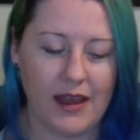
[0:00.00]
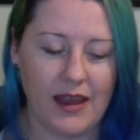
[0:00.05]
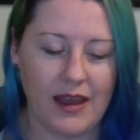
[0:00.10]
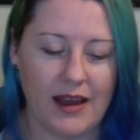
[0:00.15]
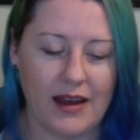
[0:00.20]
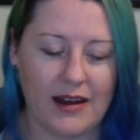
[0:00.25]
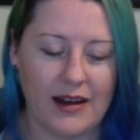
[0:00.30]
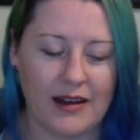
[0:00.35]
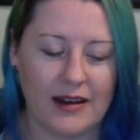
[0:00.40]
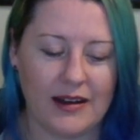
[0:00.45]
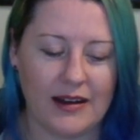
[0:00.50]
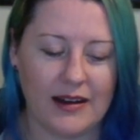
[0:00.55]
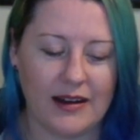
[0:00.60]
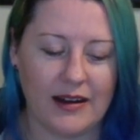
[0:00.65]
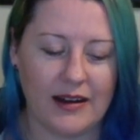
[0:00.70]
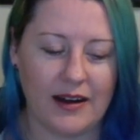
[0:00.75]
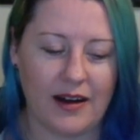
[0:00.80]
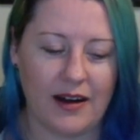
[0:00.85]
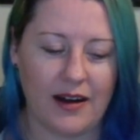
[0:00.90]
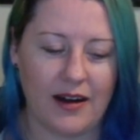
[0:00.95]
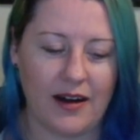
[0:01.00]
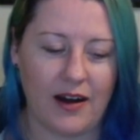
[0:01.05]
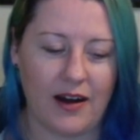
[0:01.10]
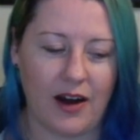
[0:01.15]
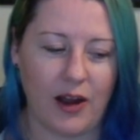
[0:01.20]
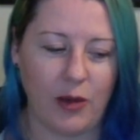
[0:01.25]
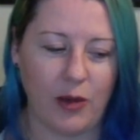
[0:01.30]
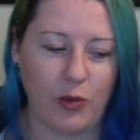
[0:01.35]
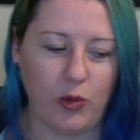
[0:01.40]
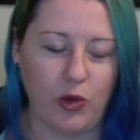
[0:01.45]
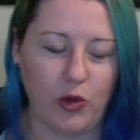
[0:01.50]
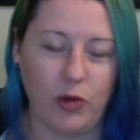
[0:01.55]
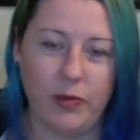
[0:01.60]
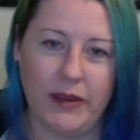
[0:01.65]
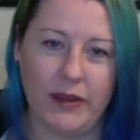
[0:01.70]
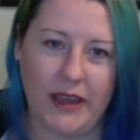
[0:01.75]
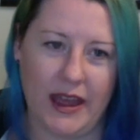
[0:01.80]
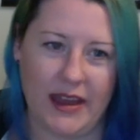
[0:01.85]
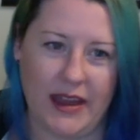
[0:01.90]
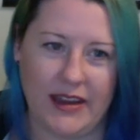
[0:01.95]
I will
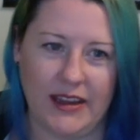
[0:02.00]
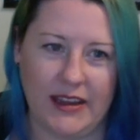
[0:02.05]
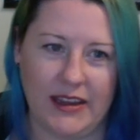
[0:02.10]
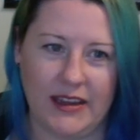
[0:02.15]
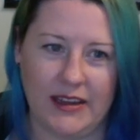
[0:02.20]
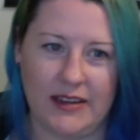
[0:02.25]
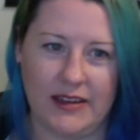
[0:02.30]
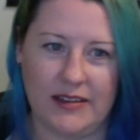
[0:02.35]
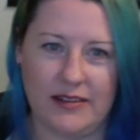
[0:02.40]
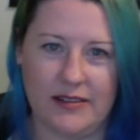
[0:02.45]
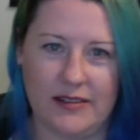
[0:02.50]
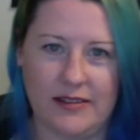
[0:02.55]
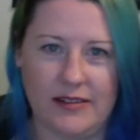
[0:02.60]
be adding in